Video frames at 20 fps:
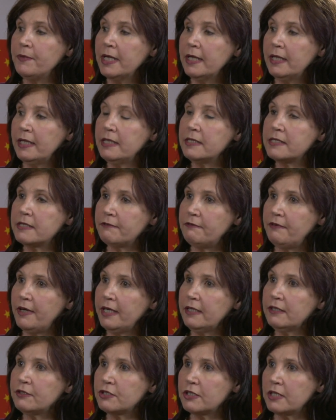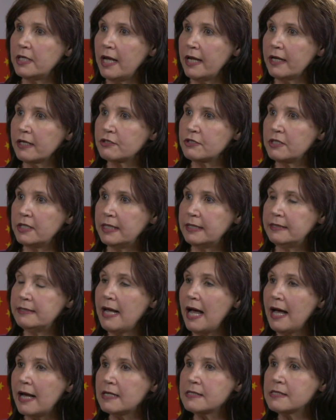intervention actually
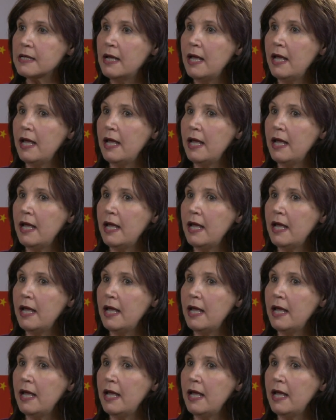does,